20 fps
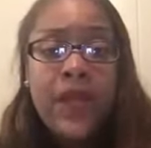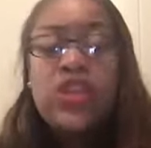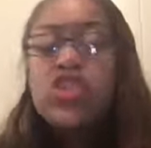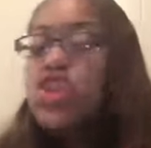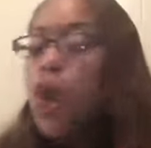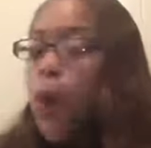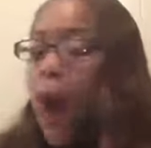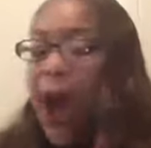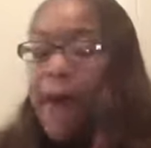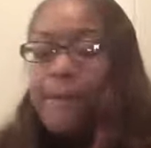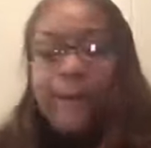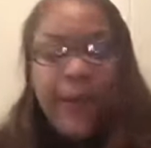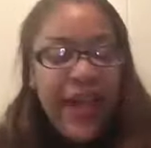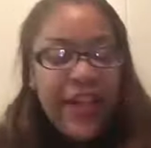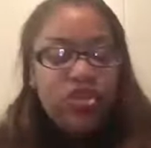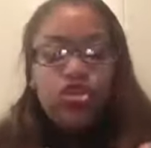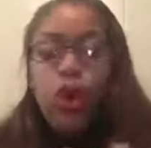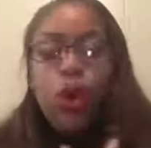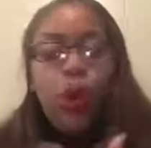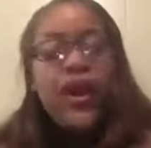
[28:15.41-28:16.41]
So I've
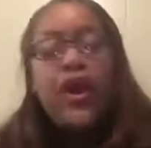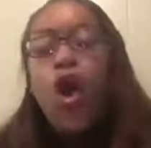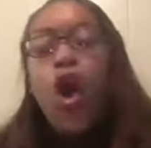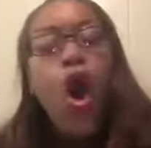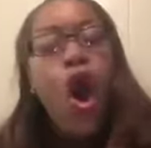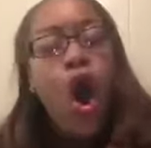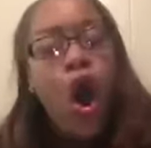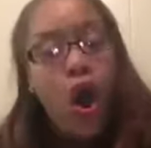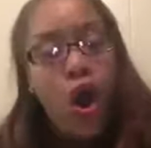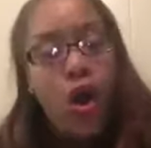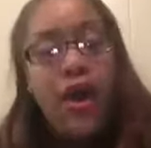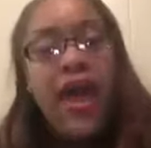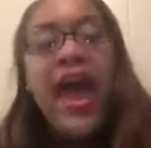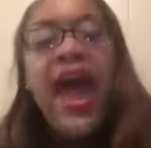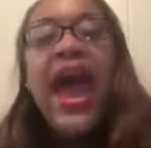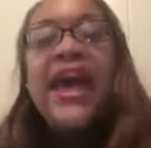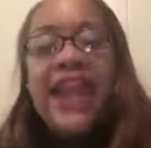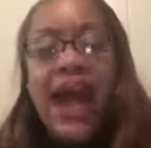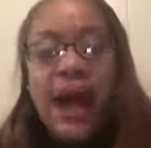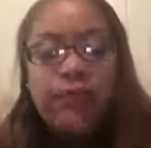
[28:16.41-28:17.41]
been through it all.
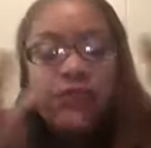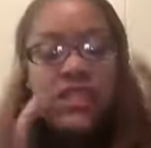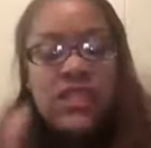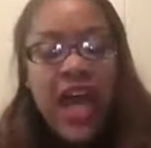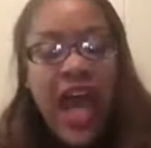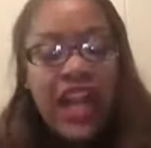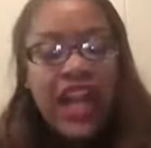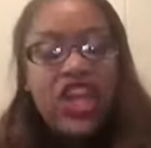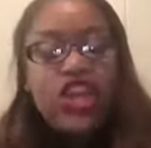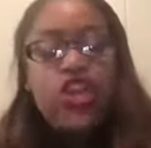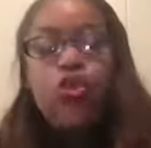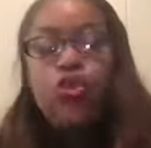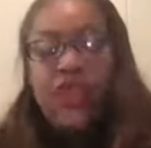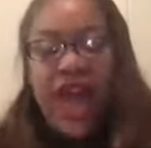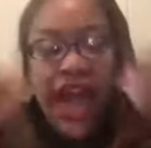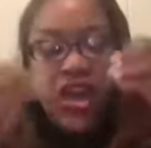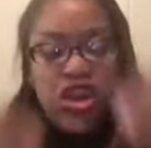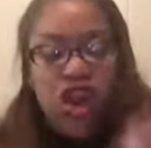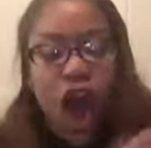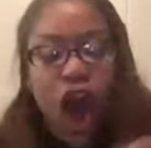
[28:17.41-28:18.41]
And I'm telling you
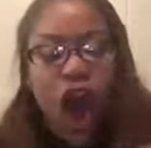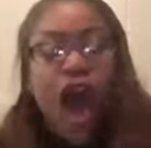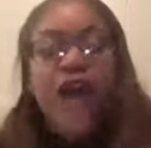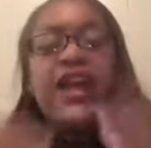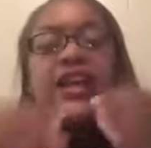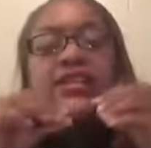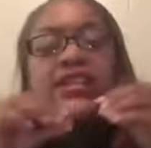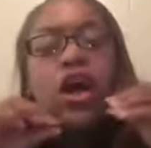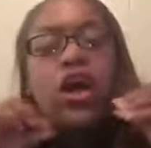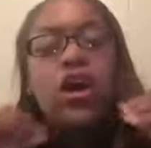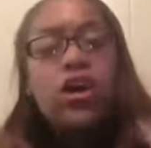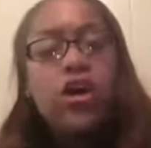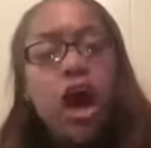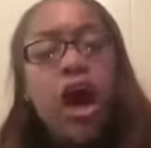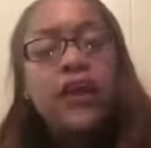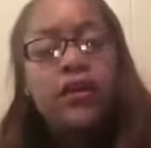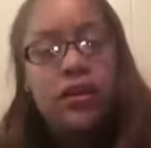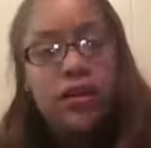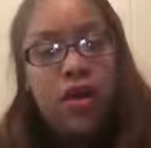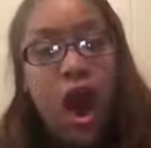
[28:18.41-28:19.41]
that God is a
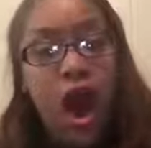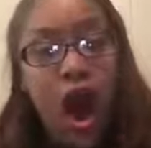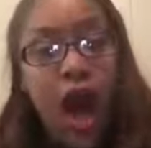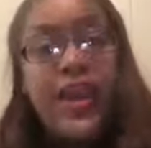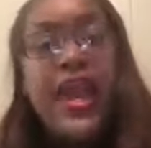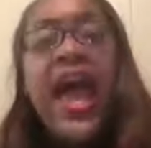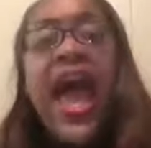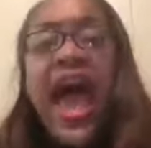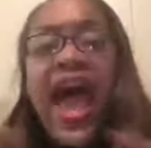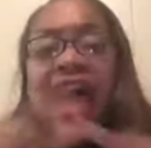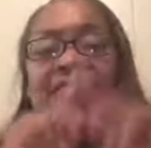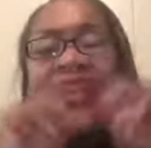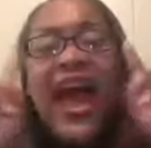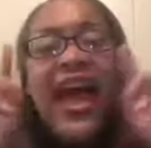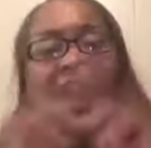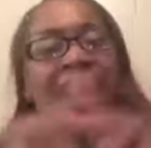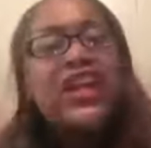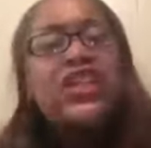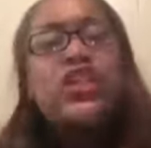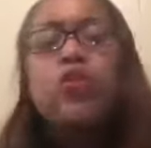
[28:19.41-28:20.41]
good God and
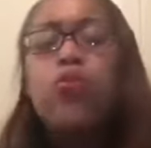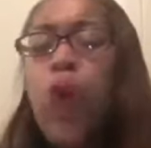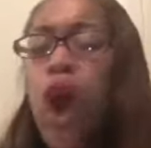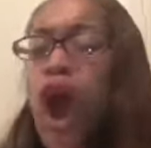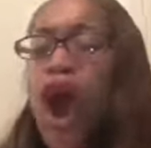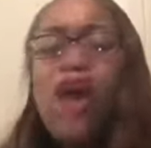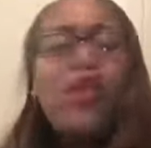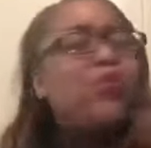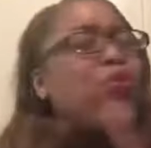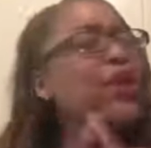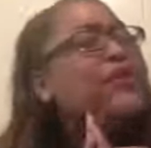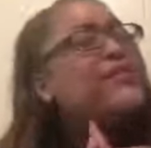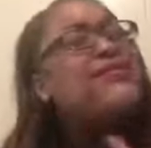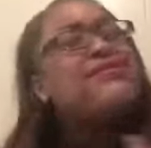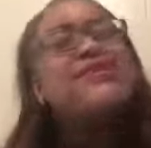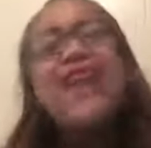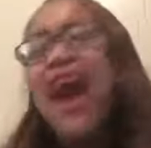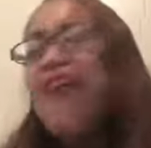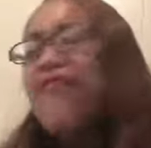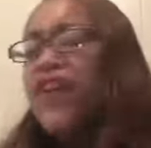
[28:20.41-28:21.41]
that his word would
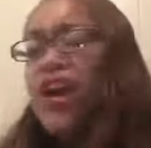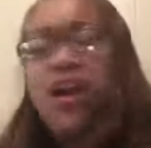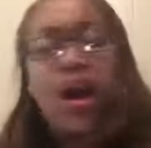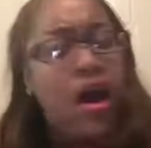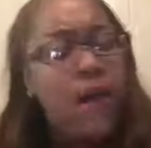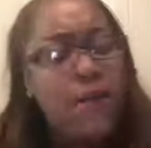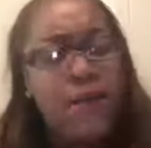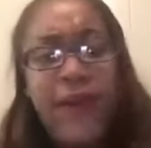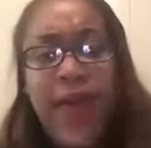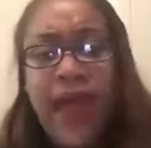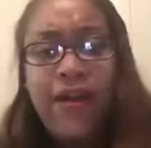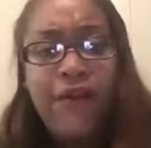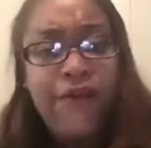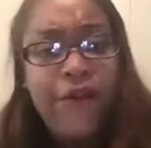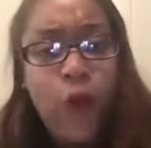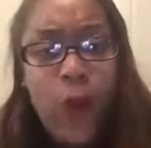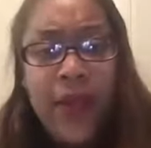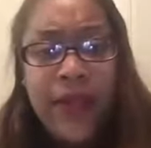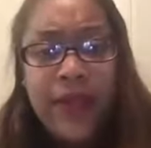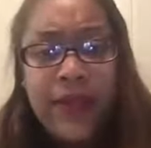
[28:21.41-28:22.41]
never come back
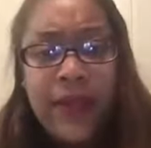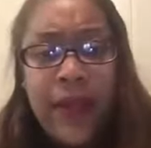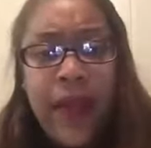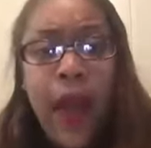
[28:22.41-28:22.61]
void.